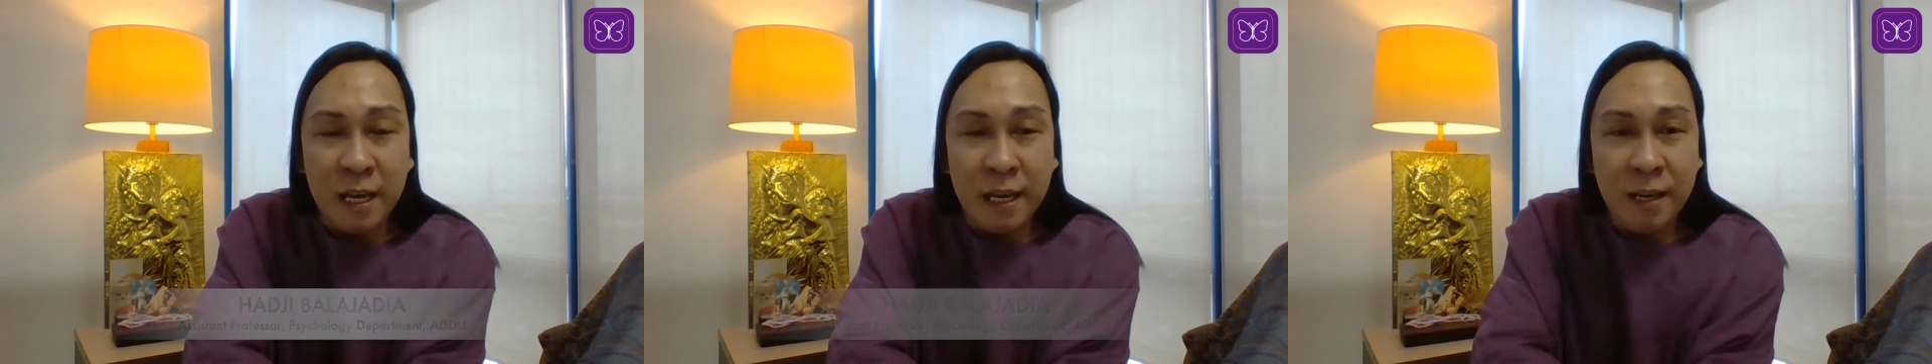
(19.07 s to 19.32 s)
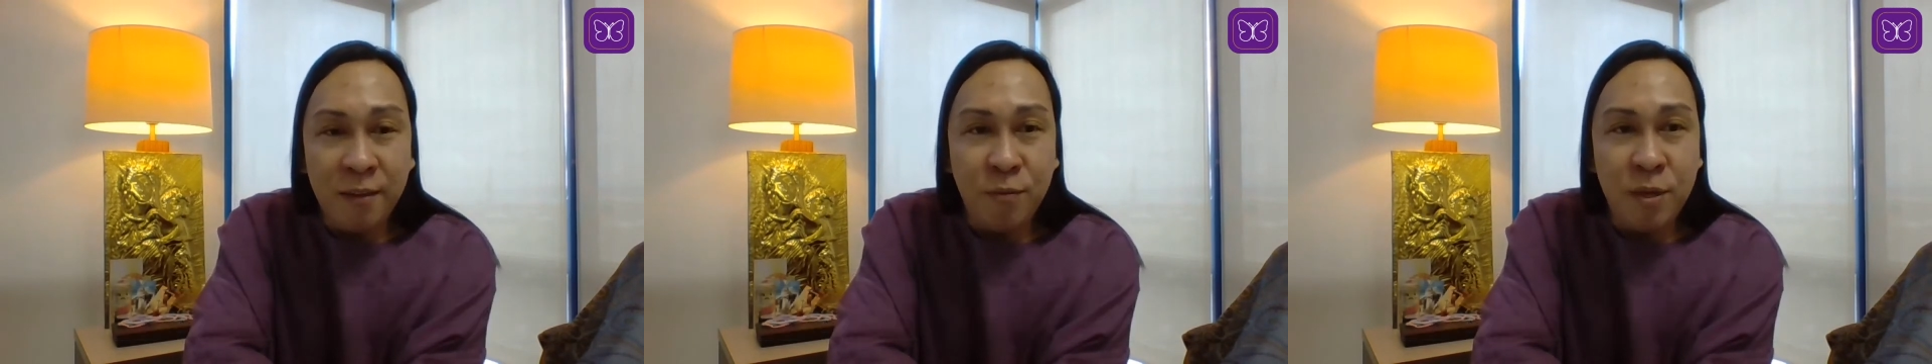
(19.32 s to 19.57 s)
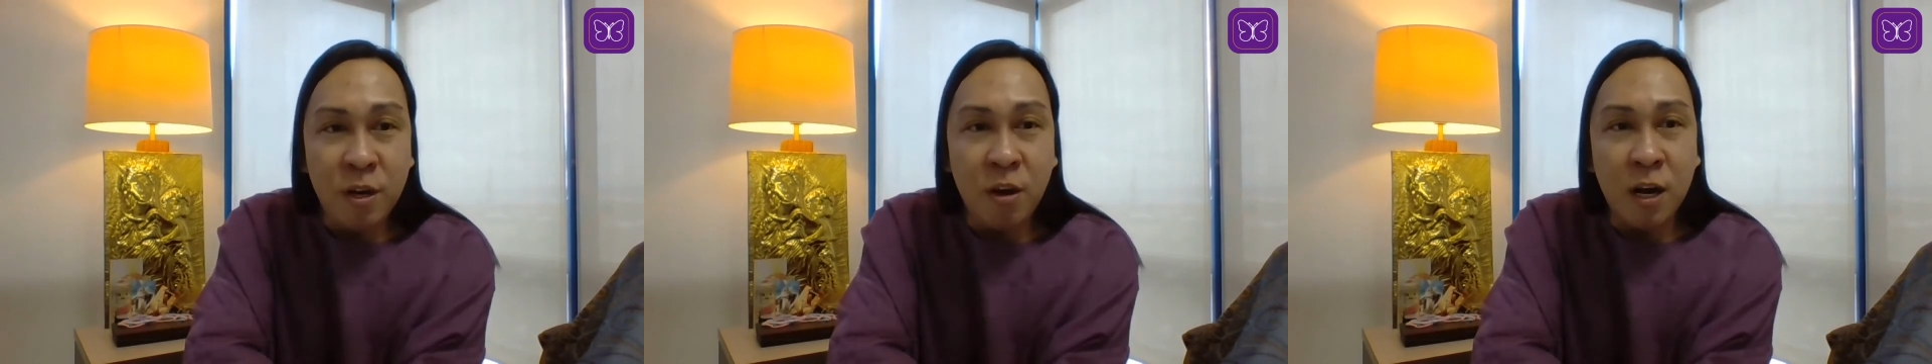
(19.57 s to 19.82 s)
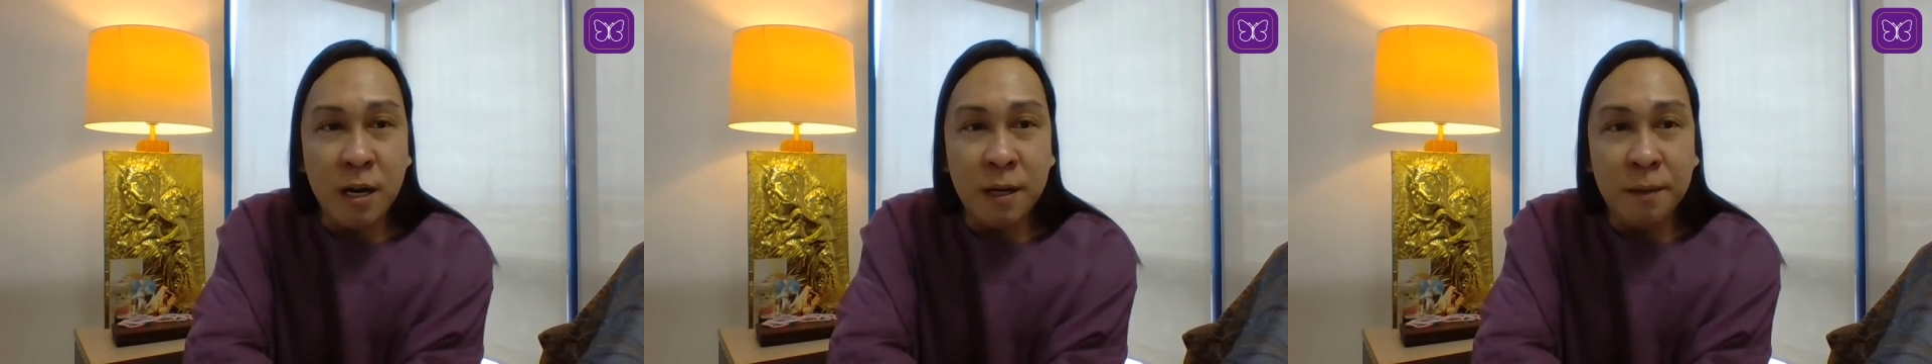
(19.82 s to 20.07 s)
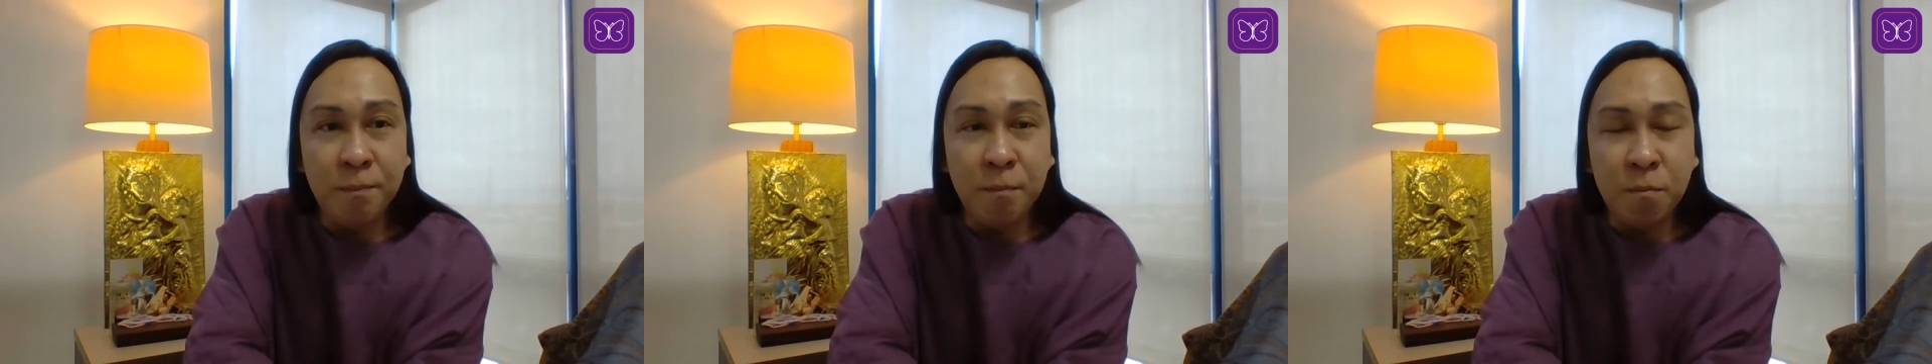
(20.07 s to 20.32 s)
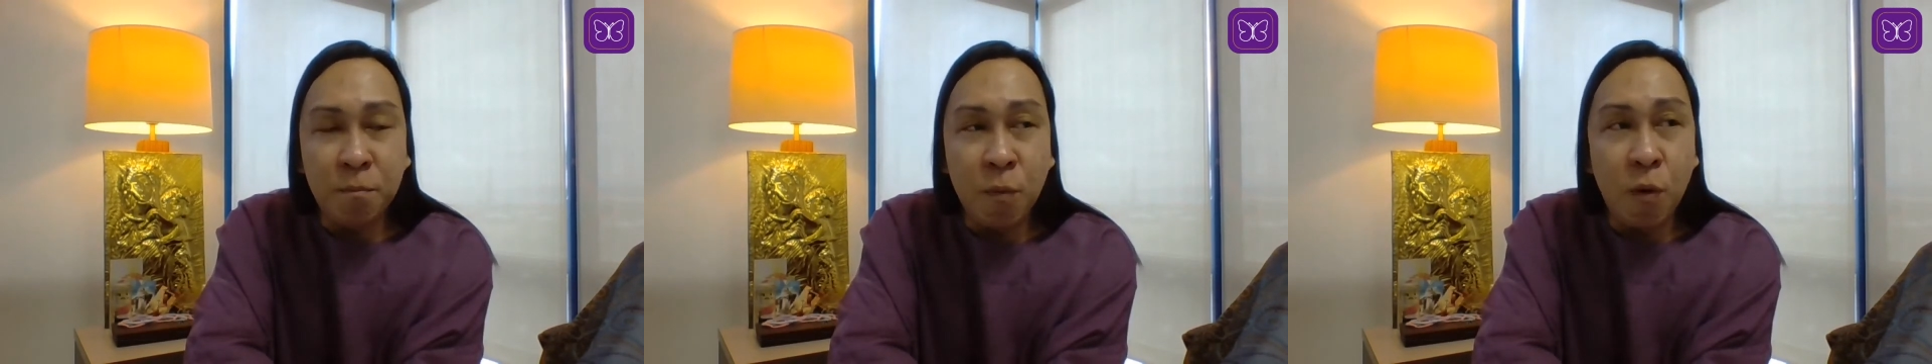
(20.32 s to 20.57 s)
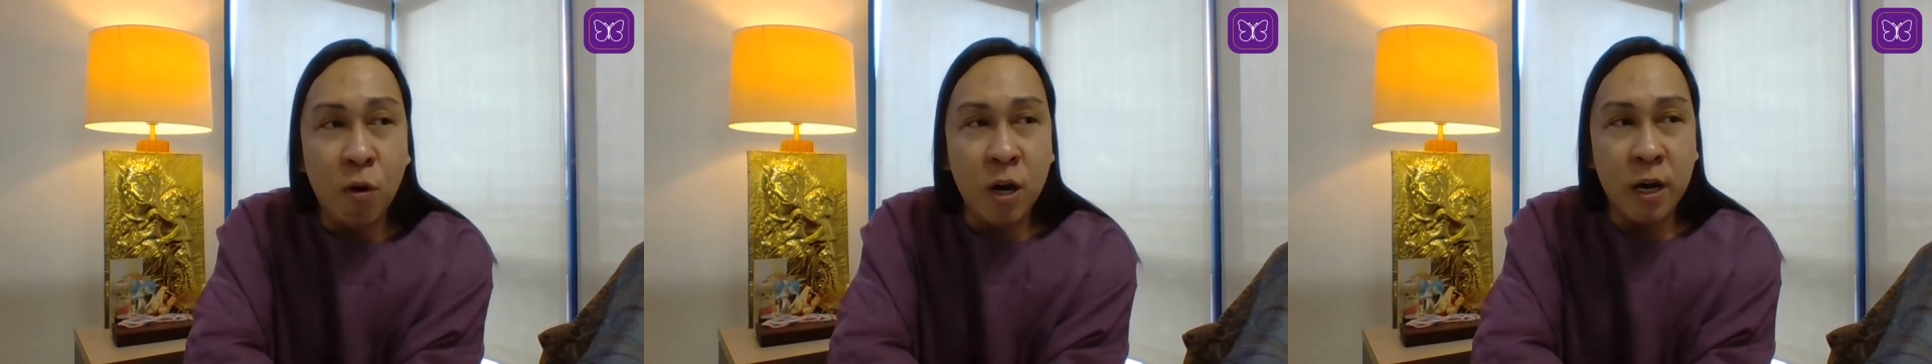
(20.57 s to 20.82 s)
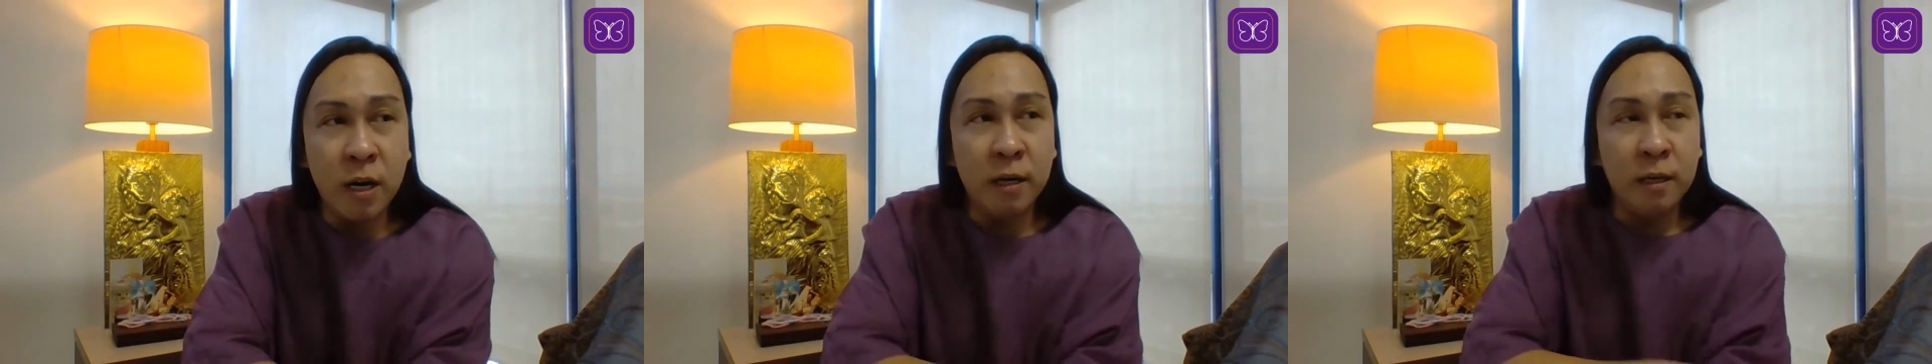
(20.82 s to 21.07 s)
If we are
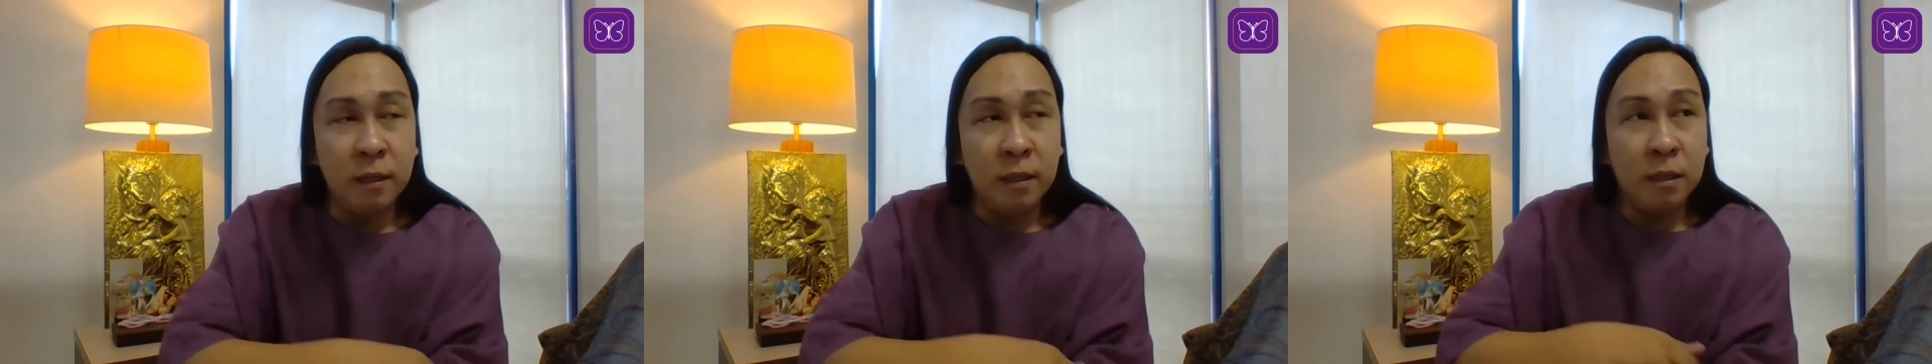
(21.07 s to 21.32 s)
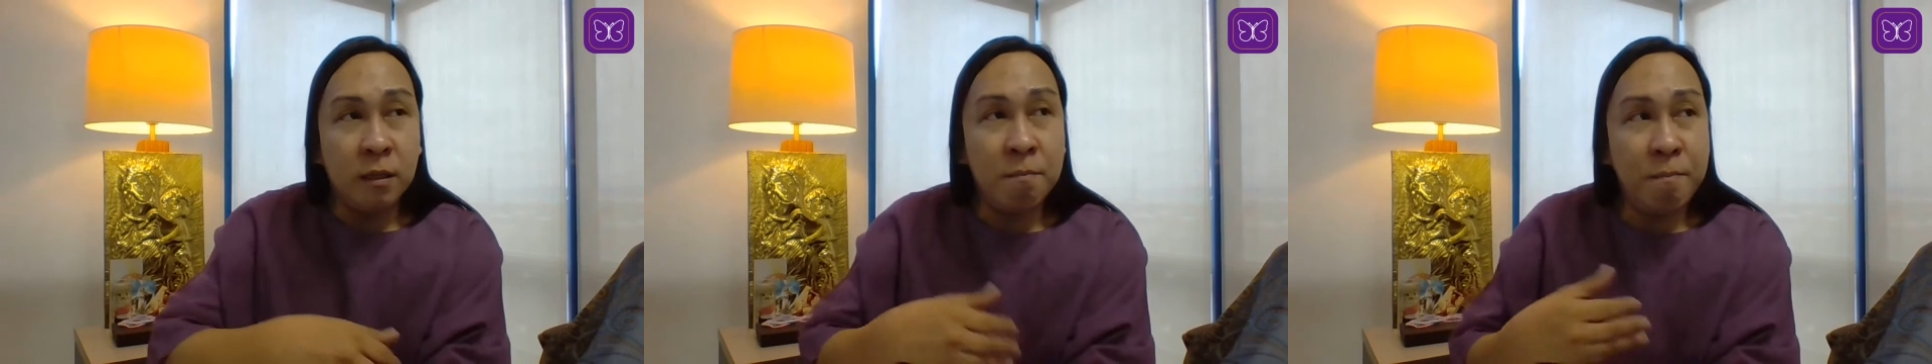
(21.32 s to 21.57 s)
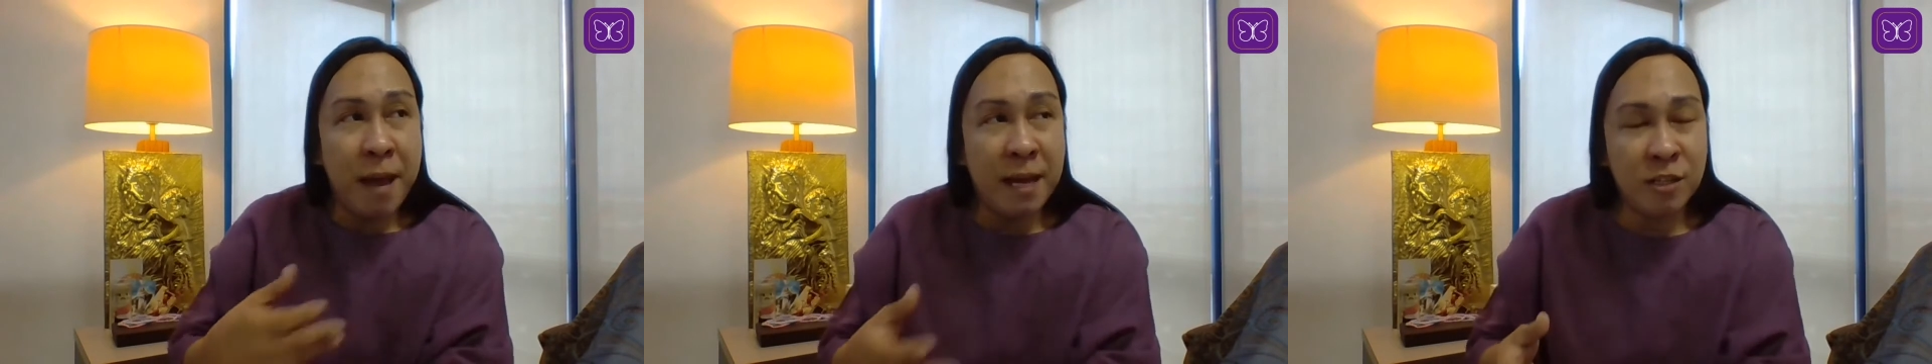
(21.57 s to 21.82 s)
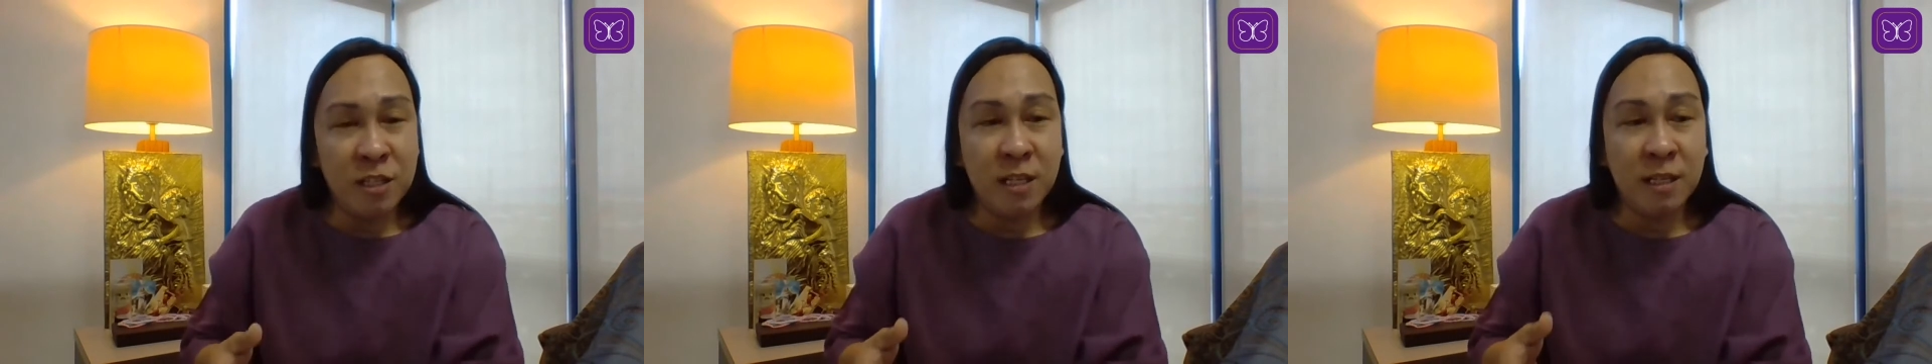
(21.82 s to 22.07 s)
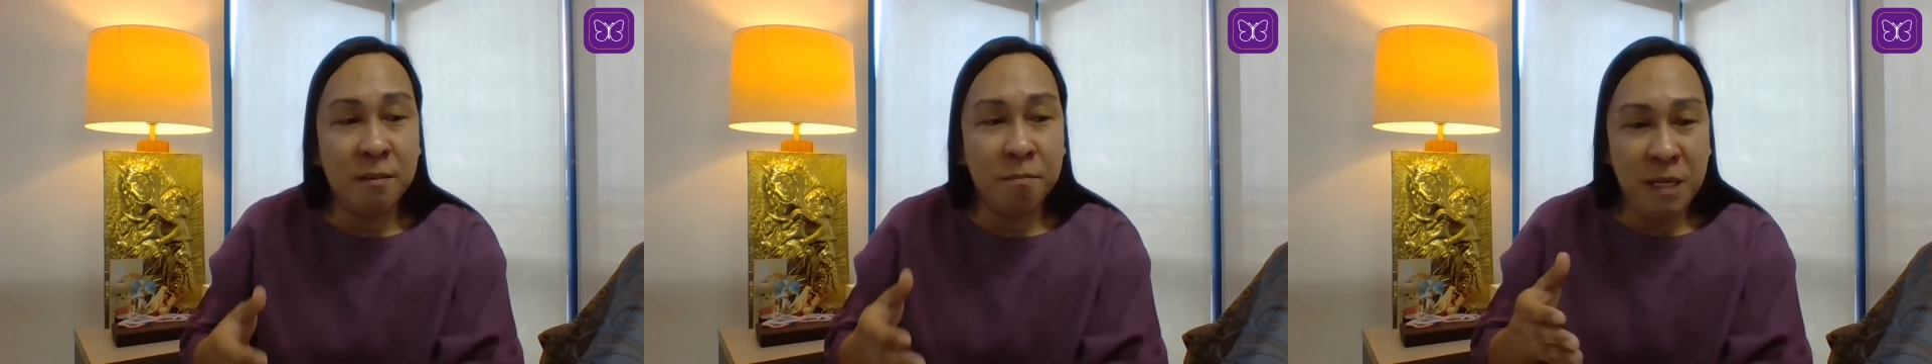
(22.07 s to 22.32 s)
more compassionate,